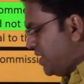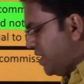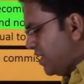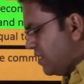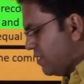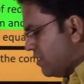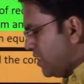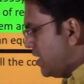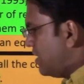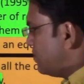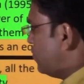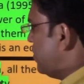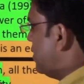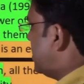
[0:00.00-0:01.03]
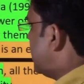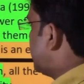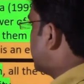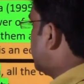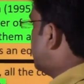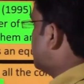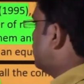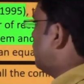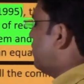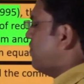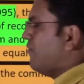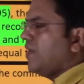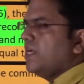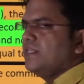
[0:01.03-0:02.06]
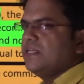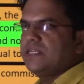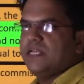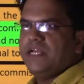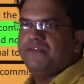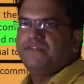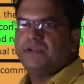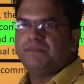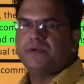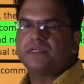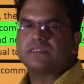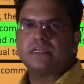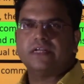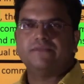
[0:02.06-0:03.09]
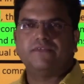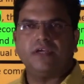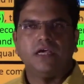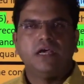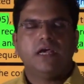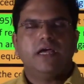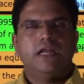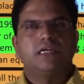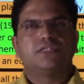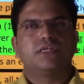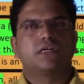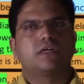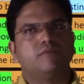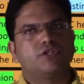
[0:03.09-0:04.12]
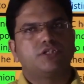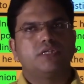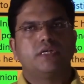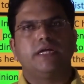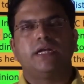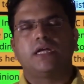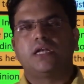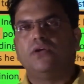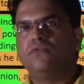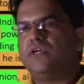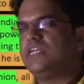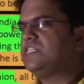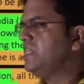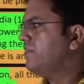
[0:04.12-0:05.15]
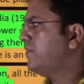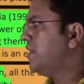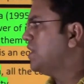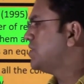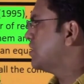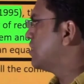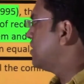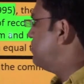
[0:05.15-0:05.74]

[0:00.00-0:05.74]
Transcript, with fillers: taken, right, so in that case you will find that every person, every election commissioner including chief election